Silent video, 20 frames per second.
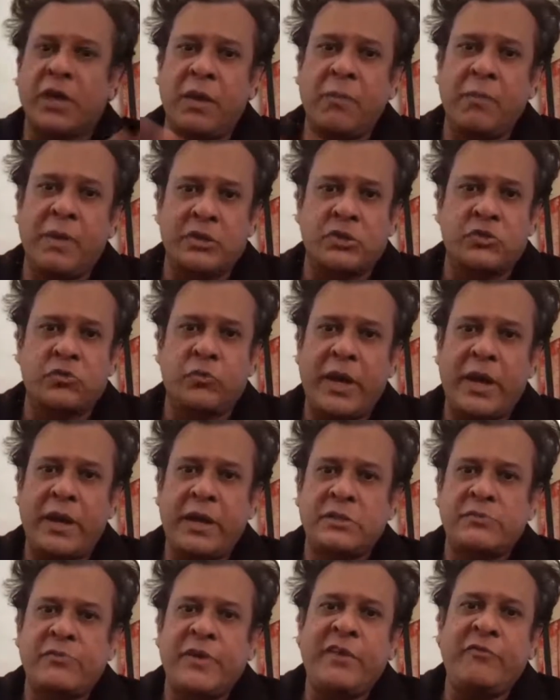image where
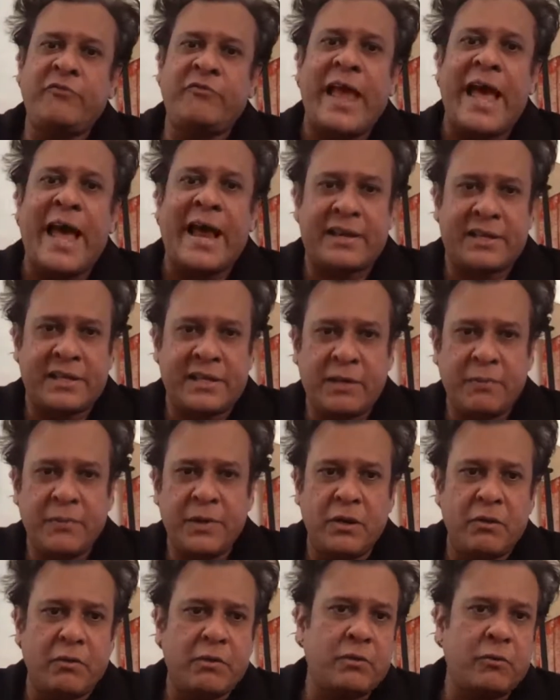it's very flat. I
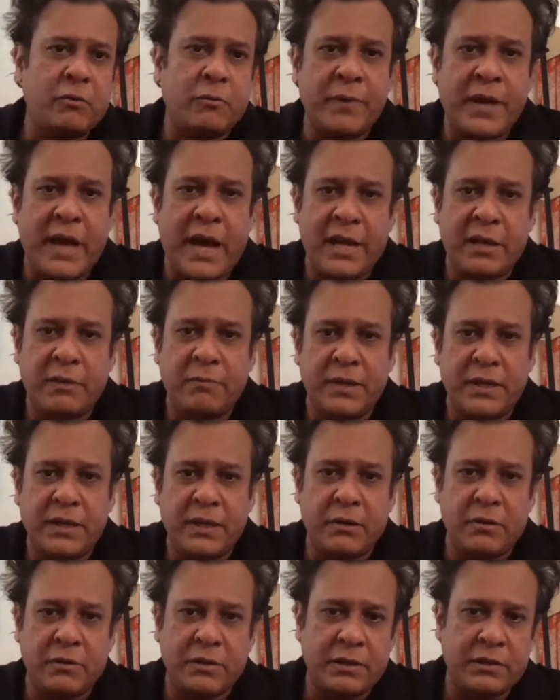mean, look behind me. You
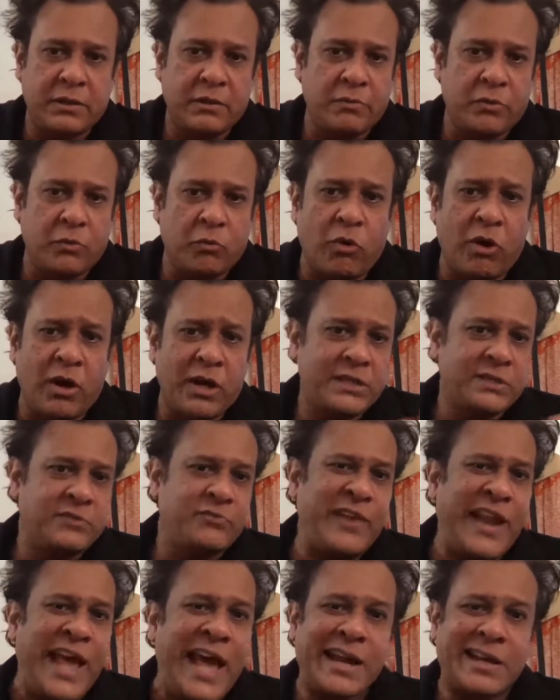know, the wall is
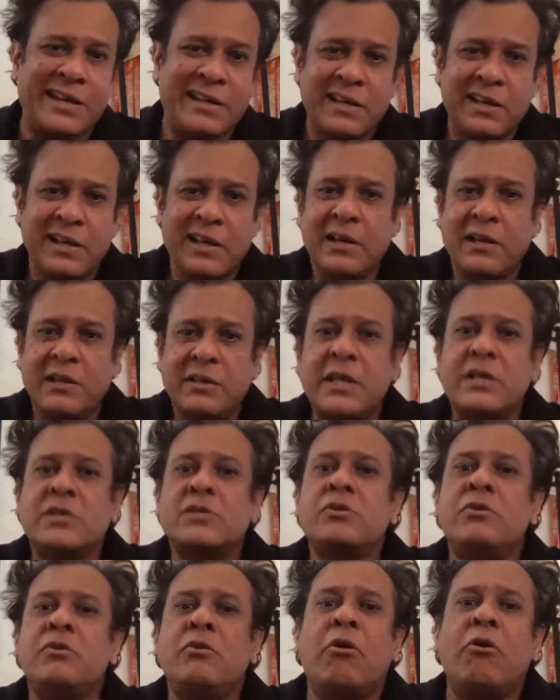flat. There's
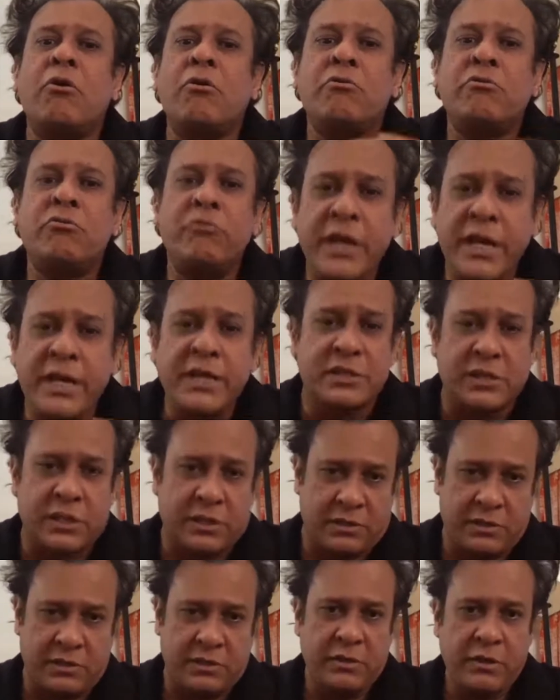no
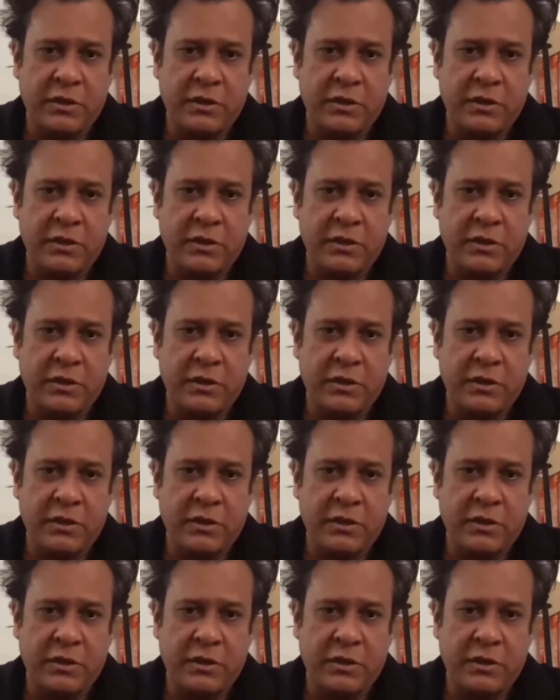reason